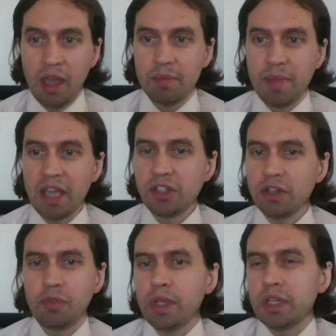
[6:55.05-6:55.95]
Imagine
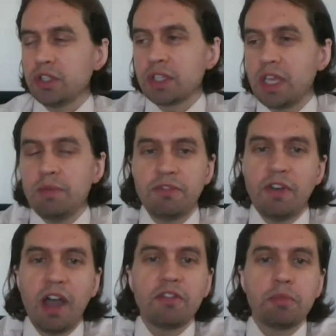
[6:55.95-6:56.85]
if we could just keep
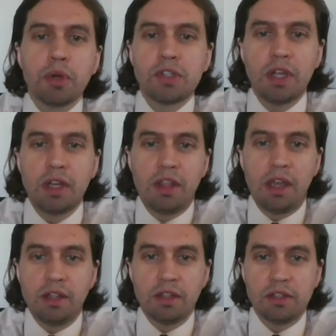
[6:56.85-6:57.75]
5% of
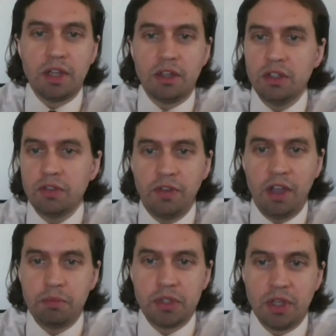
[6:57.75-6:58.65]
that in the state, just 5%.